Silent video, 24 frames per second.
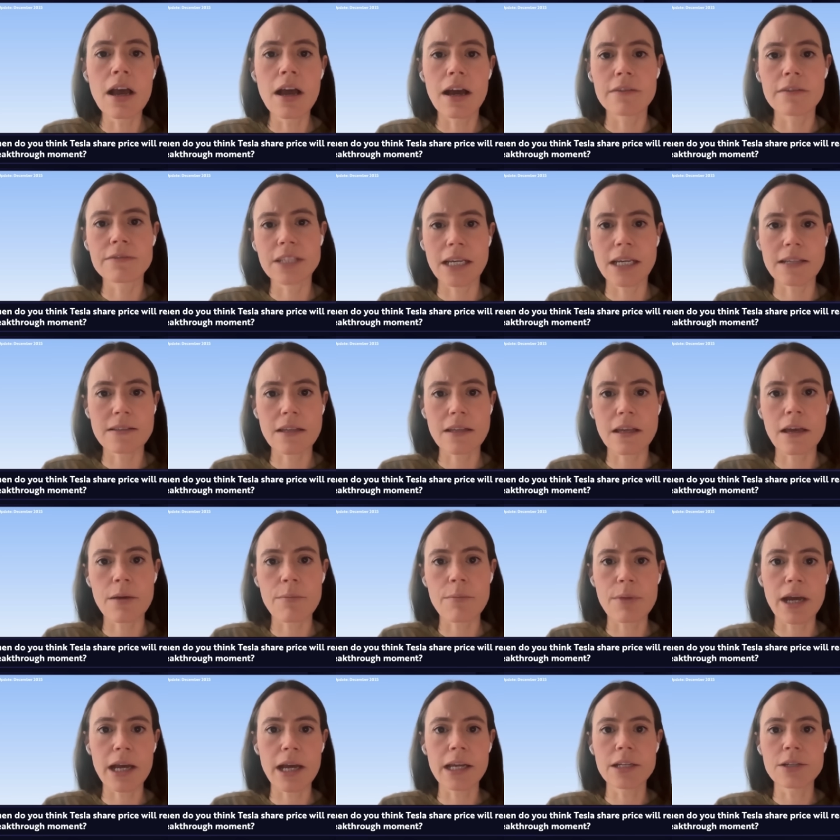of Tesla
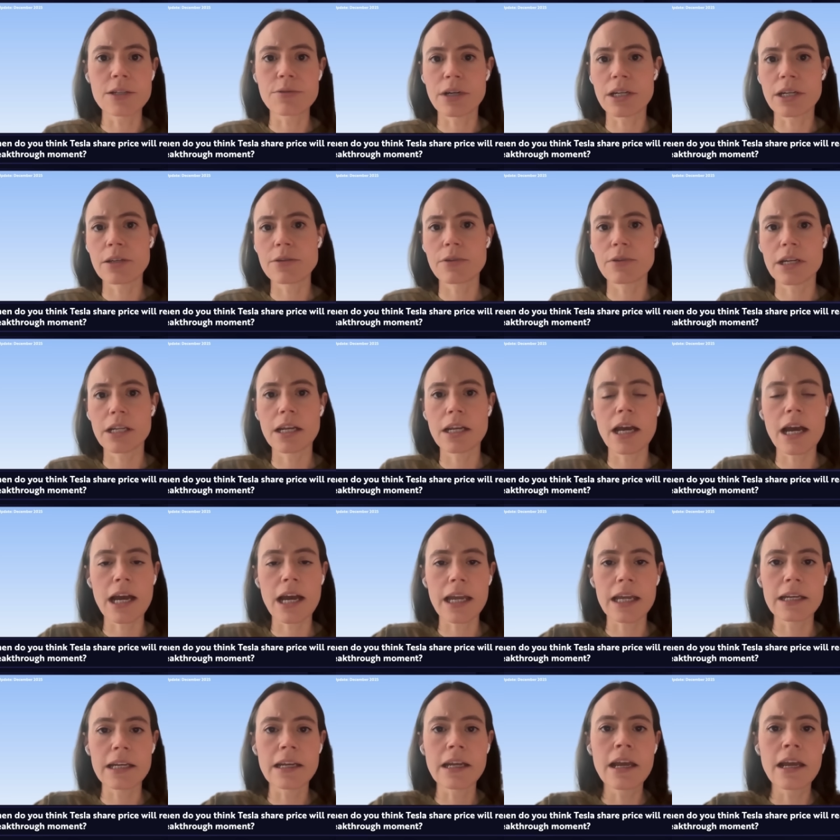by
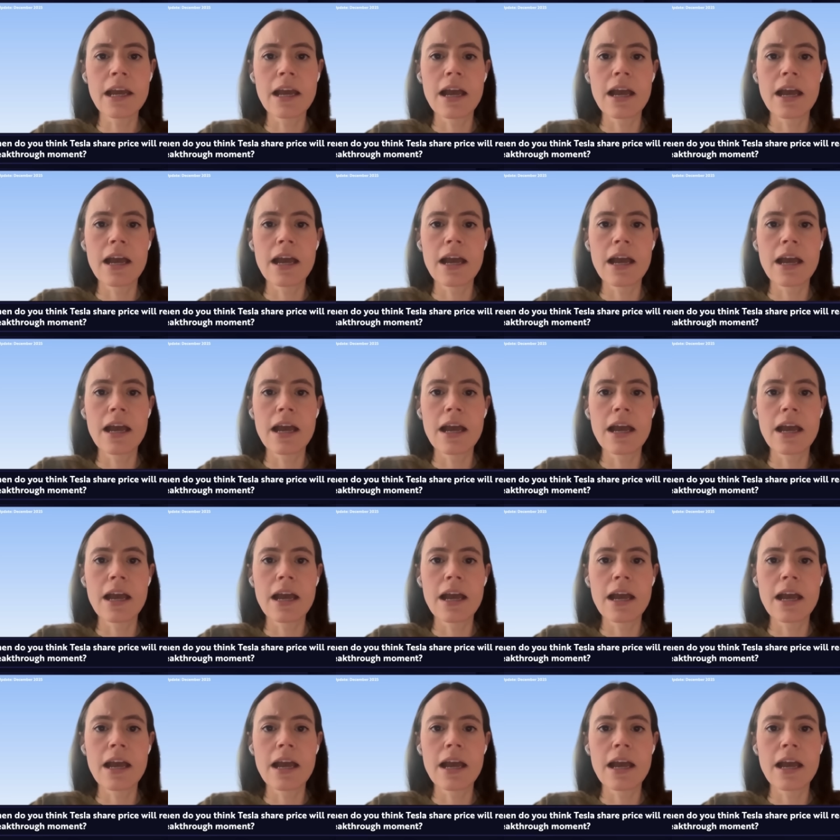2029,